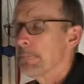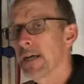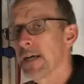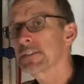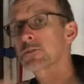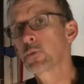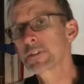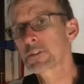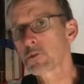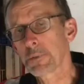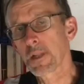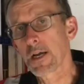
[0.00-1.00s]
Box and whisker
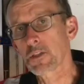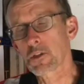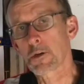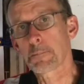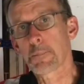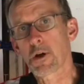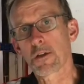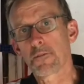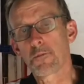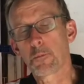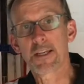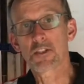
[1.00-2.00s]
plots are part of
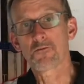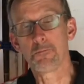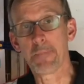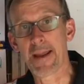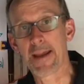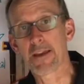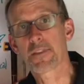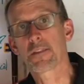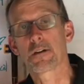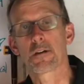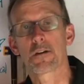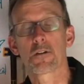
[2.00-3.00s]
a branch of math
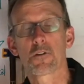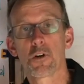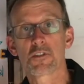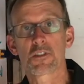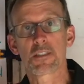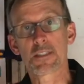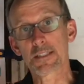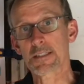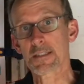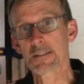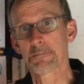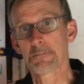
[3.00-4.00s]
called
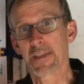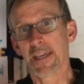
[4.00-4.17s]
statistics.